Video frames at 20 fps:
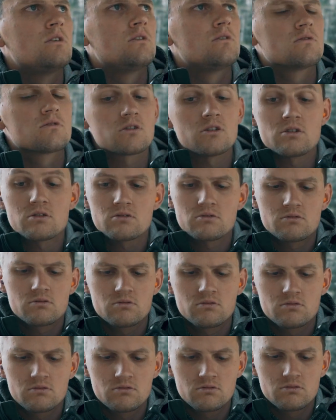it's good.
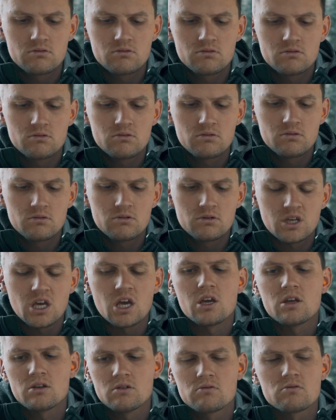
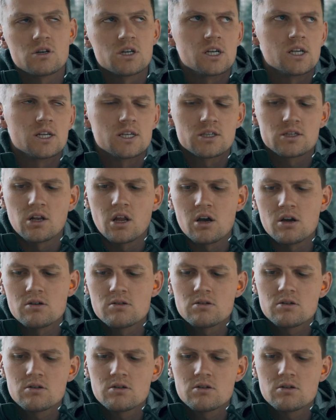Yeah, really slow.